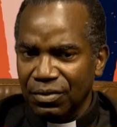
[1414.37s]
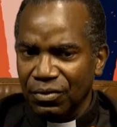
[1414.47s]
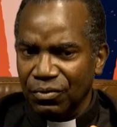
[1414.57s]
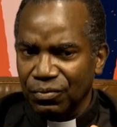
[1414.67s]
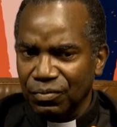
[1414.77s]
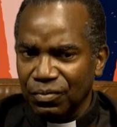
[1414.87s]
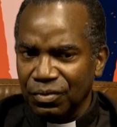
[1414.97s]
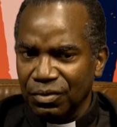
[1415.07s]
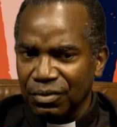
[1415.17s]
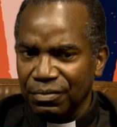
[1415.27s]
know,
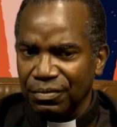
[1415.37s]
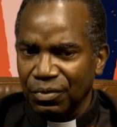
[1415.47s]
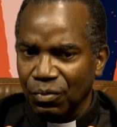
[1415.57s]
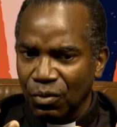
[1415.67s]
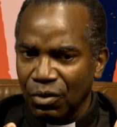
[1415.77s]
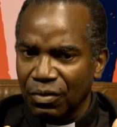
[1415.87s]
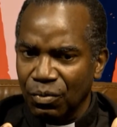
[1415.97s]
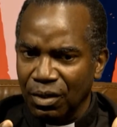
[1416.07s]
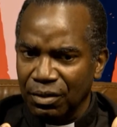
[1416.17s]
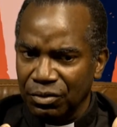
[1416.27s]
the work
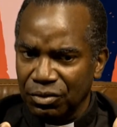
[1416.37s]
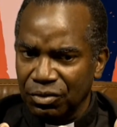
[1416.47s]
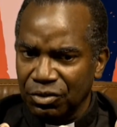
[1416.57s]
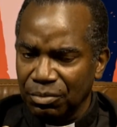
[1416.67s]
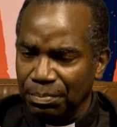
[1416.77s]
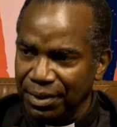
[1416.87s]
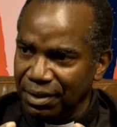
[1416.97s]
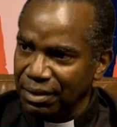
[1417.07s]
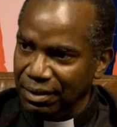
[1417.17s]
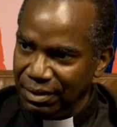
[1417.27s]
was to
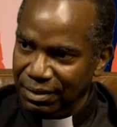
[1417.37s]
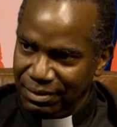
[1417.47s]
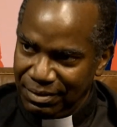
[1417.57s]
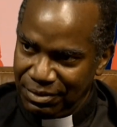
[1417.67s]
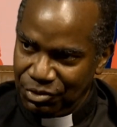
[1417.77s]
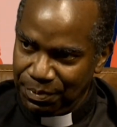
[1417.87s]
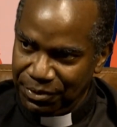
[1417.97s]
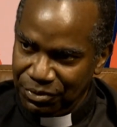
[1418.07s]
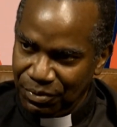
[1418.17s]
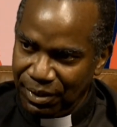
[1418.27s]
be the
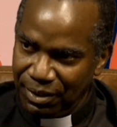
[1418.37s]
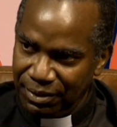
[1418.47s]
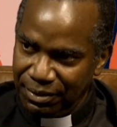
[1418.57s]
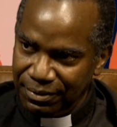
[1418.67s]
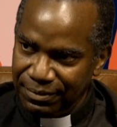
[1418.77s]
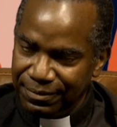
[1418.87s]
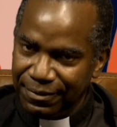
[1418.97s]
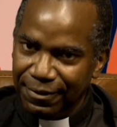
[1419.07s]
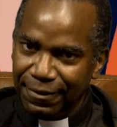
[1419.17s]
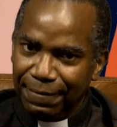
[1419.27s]
spirituality.
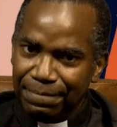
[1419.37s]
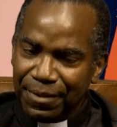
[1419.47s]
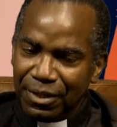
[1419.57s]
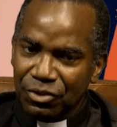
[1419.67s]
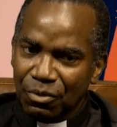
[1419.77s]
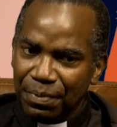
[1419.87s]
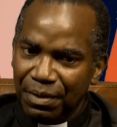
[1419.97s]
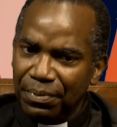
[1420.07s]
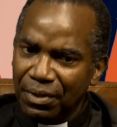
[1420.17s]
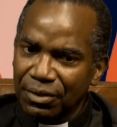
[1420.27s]
So
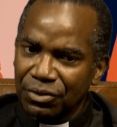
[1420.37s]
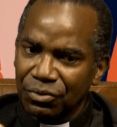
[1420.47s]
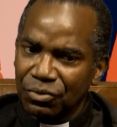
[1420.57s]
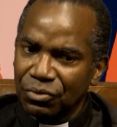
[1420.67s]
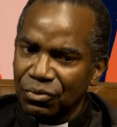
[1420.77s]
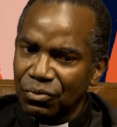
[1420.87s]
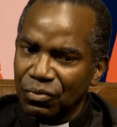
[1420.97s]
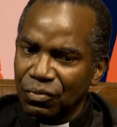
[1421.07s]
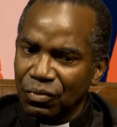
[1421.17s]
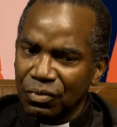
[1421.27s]
people like Tutu,
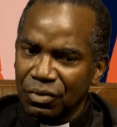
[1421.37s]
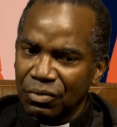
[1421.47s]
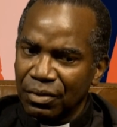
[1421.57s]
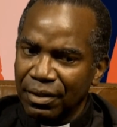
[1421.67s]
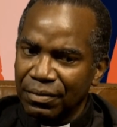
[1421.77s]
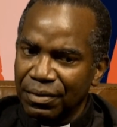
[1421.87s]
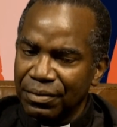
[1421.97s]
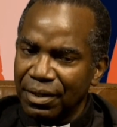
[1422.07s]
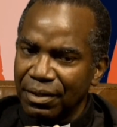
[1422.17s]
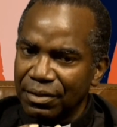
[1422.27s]
you know, they're
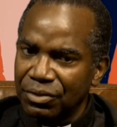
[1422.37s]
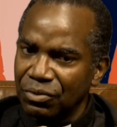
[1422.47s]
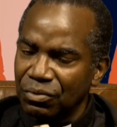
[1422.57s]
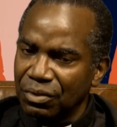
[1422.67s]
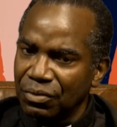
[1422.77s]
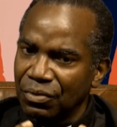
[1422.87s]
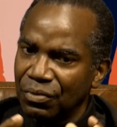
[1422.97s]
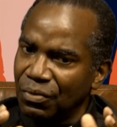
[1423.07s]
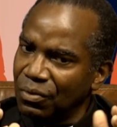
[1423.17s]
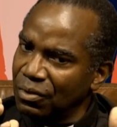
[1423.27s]
not going to toot their own
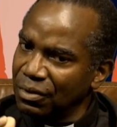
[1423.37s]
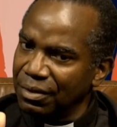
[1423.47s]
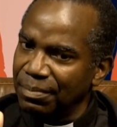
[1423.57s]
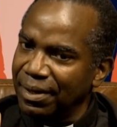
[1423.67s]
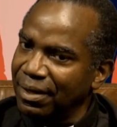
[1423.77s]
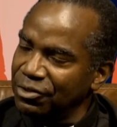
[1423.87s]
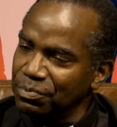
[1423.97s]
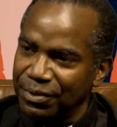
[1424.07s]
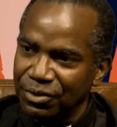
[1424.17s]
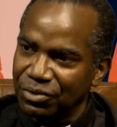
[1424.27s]
horn about how
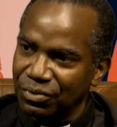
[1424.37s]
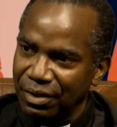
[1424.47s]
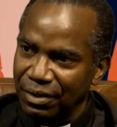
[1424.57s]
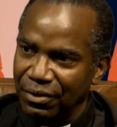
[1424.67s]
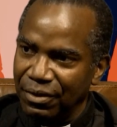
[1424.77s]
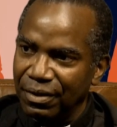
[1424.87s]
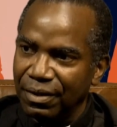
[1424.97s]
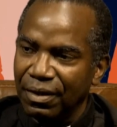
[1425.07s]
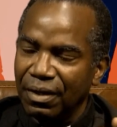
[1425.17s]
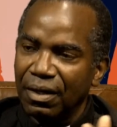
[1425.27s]
spiritual they are.
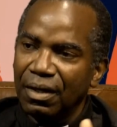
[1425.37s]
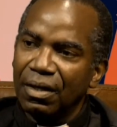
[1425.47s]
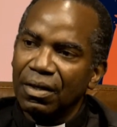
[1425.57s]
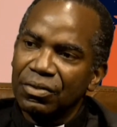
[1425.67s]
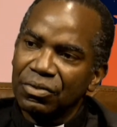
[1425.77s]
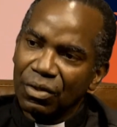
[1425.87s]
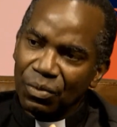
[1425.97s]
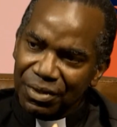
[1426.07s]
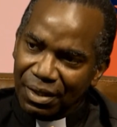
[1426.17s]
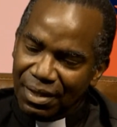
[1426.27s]
So it
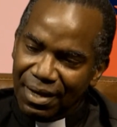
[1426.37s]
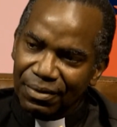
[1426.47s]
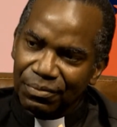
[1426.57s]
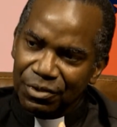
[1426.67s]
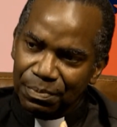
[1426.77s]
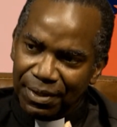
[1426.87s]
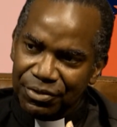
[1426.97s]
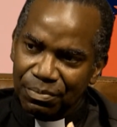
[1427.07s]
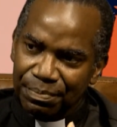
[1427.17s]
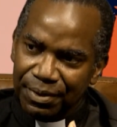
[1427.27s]
was a lot of
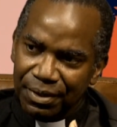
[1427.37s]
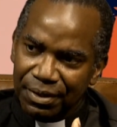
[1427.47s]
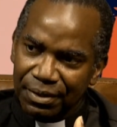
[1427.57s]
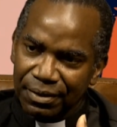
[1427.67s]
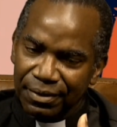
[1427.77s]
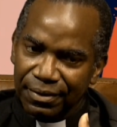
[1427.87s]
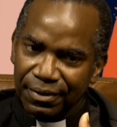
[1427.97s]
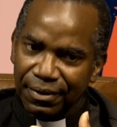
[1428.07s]
responsibility